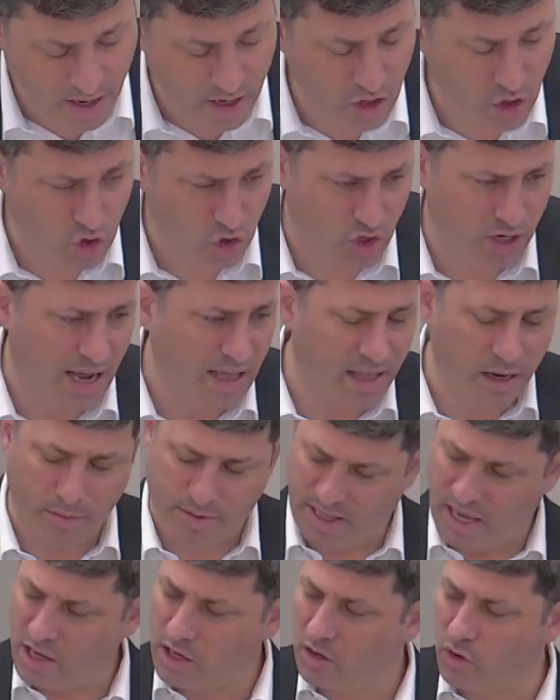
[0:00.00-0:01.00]
You, you're not allowed
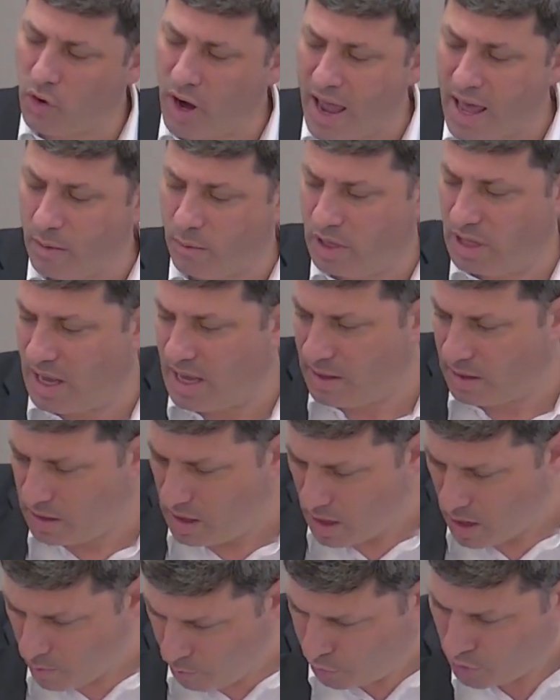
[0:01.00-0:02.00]
to take your animal and
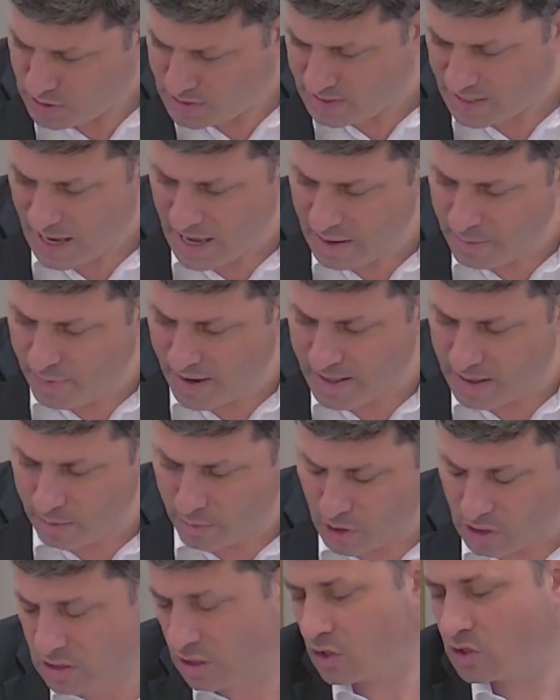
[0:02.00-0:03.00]
put its head by the
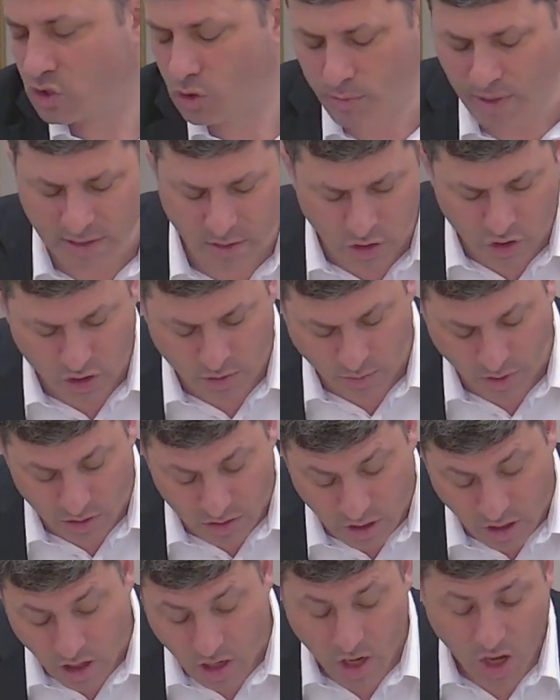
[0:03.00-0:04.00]
muktzah, because you might touch the
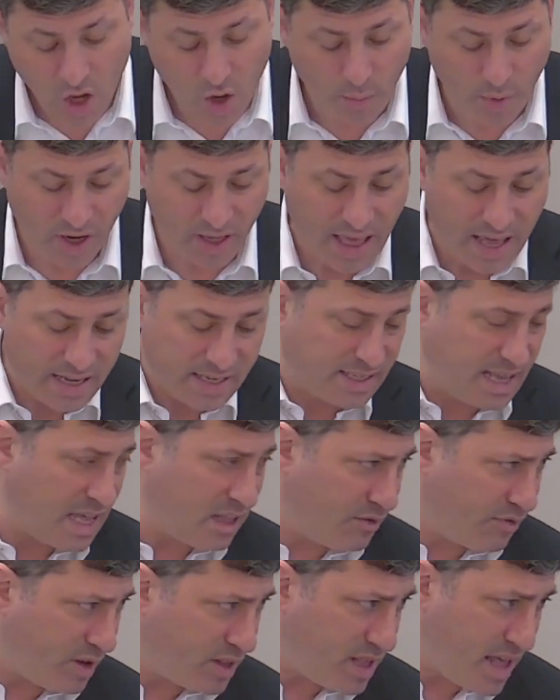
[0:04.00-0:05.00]
muktzah, but you're allowed to stand
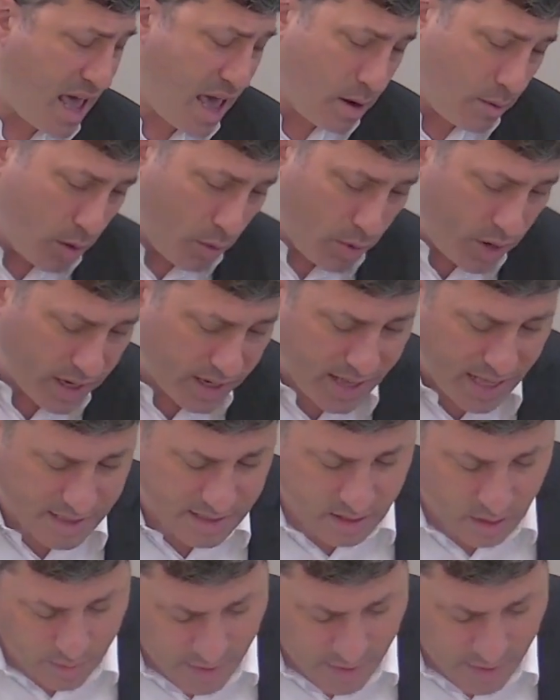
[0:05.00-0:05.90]
in front of the animal where it gets there